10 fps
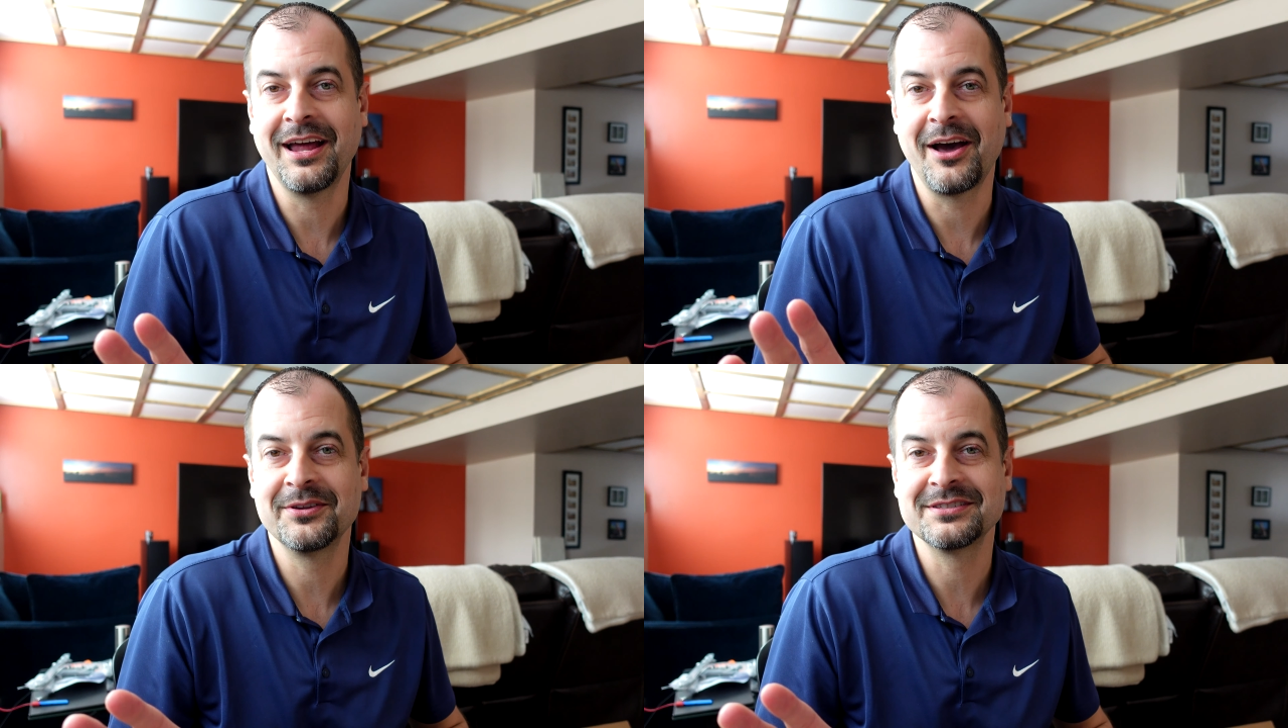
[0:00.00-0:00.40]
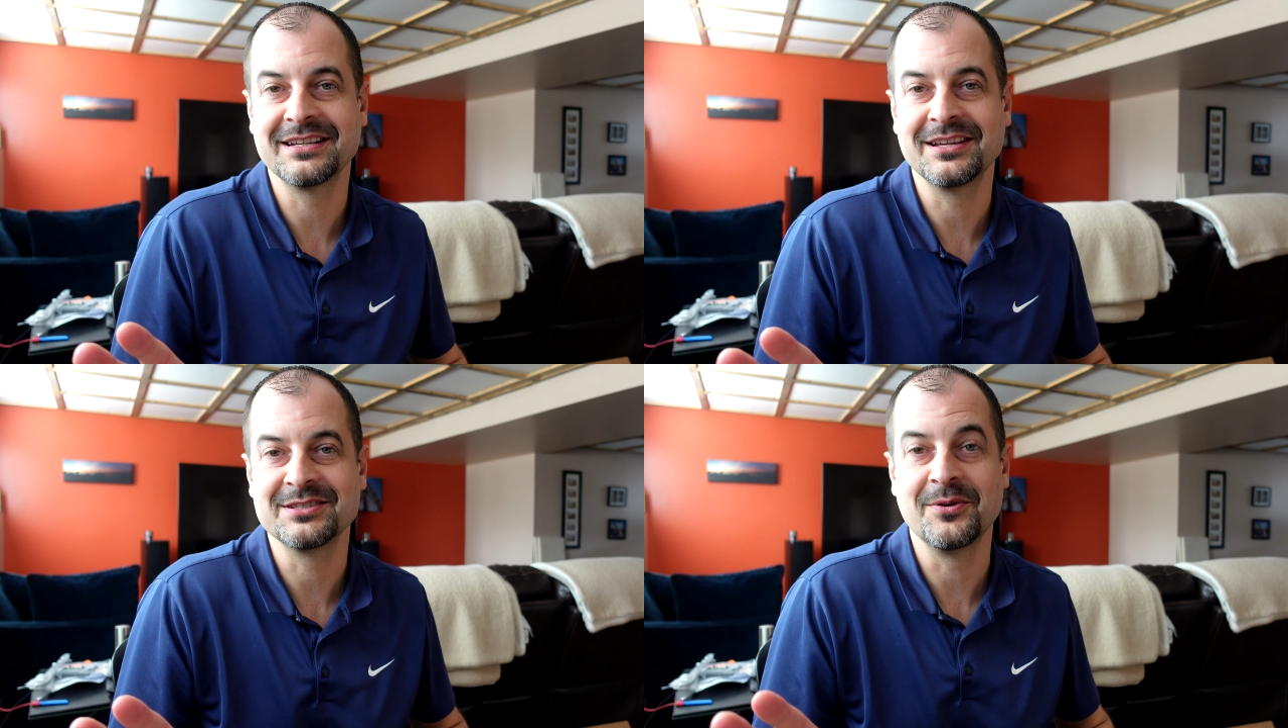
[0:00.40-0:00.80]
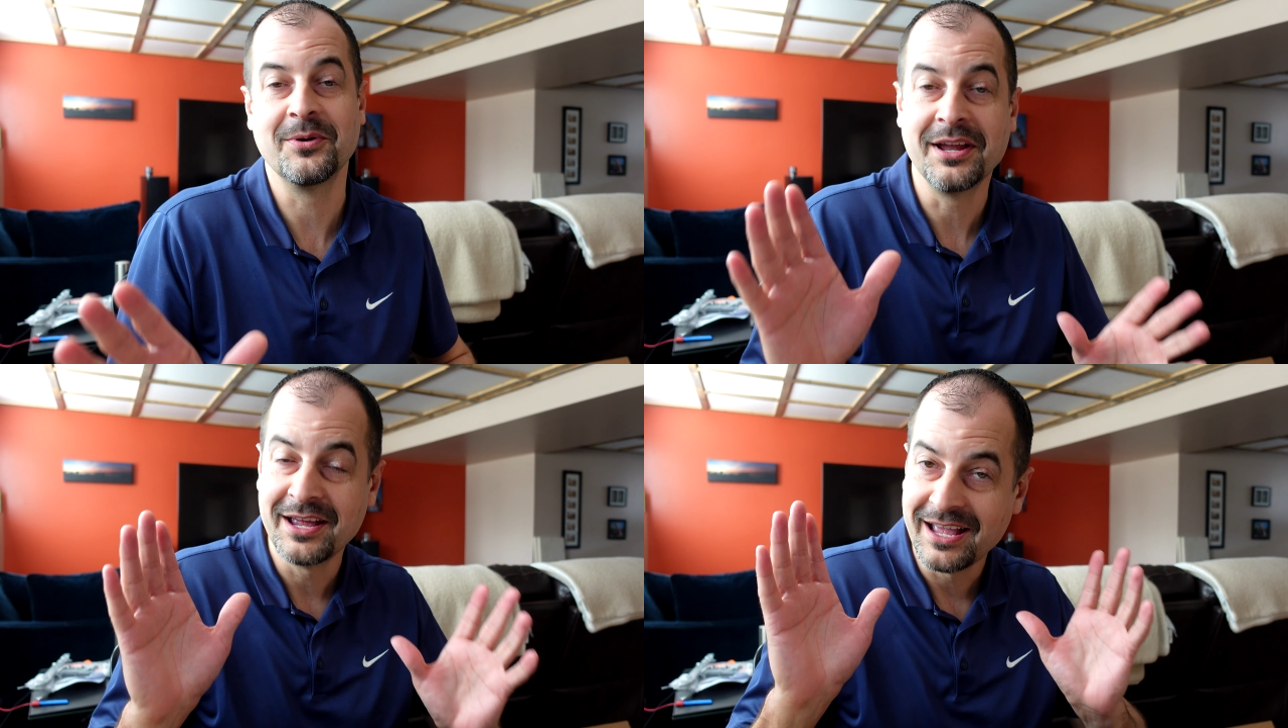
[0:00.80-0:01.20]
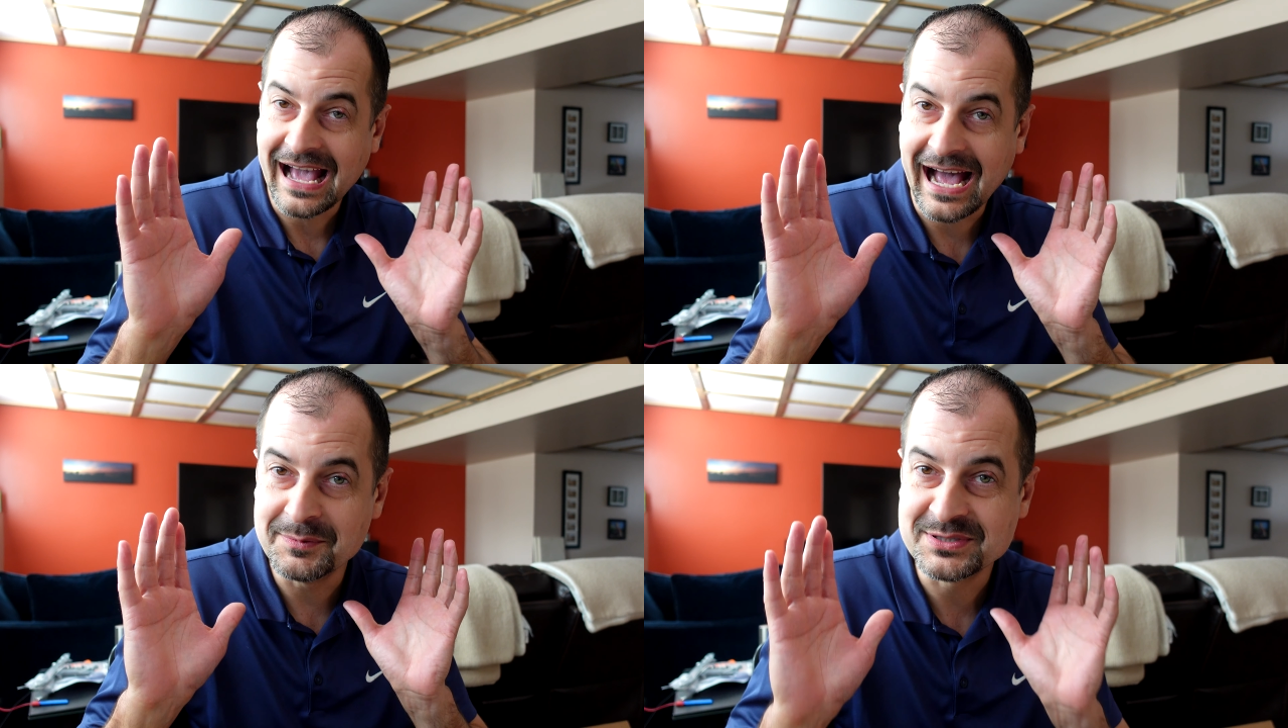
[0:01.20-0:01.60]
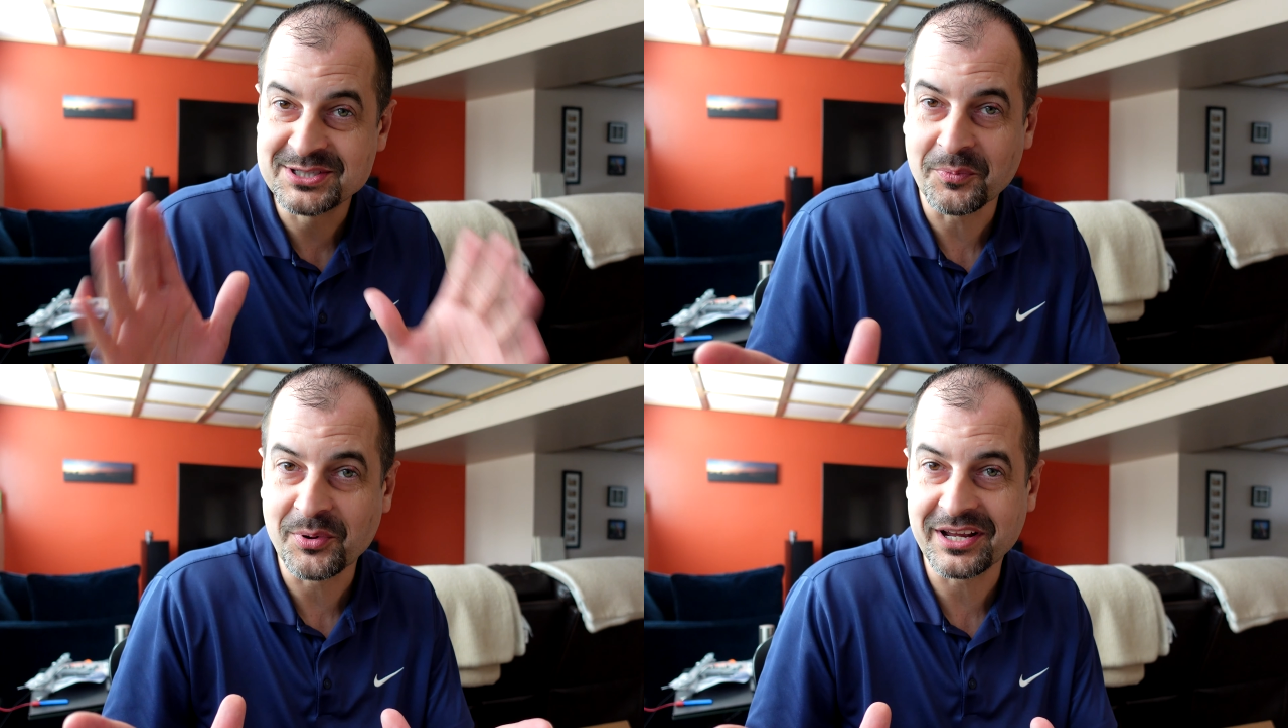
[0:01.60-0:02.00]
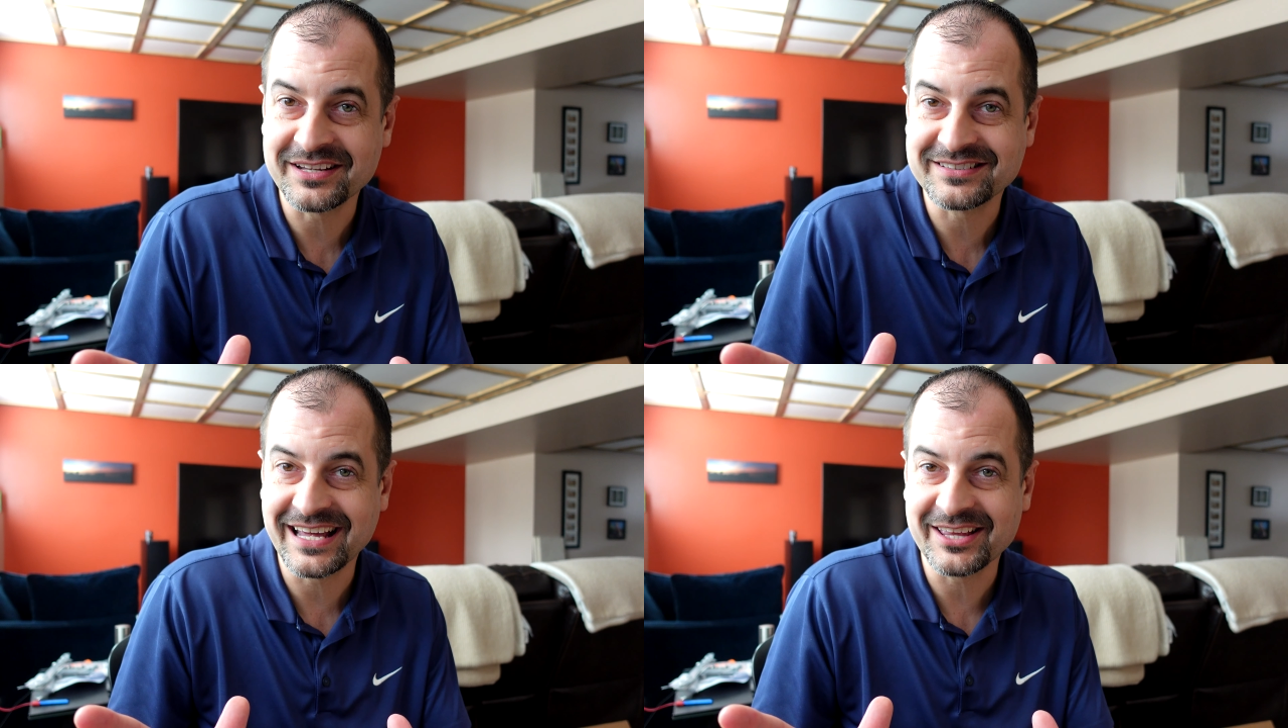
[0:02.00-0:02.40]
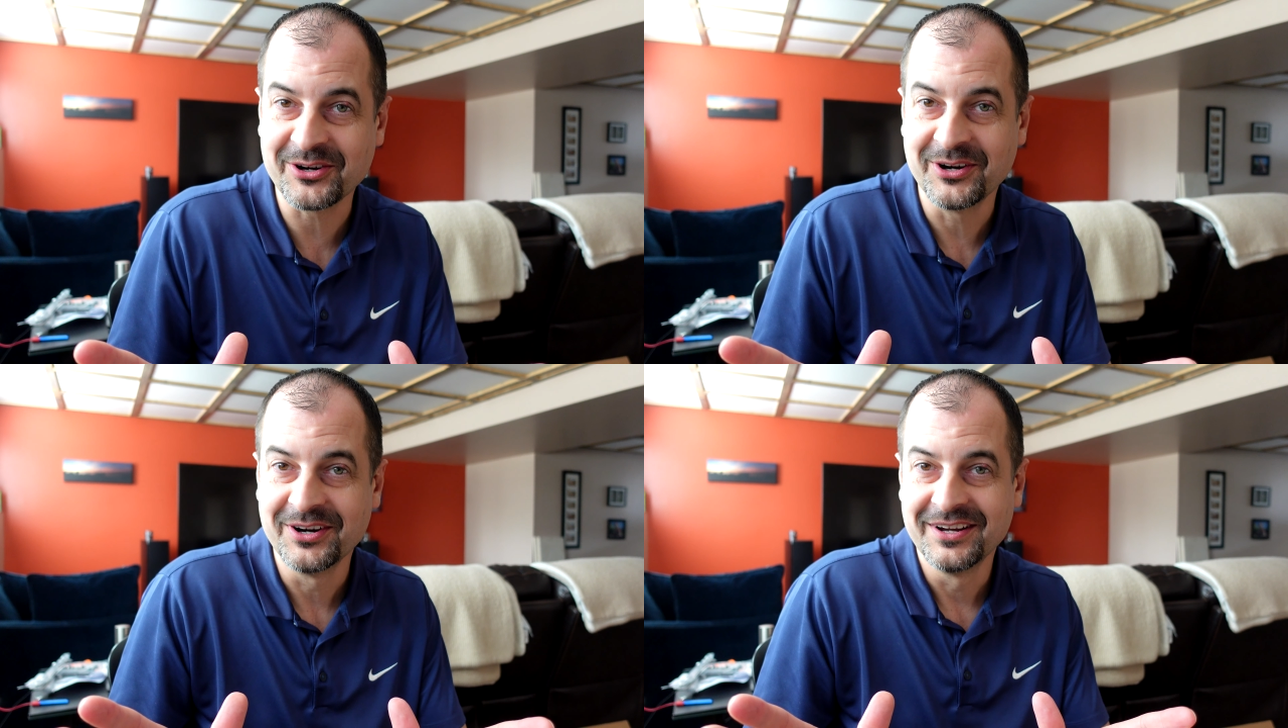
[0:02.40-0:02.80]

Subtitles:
how this thing is going. I'm still putting it together.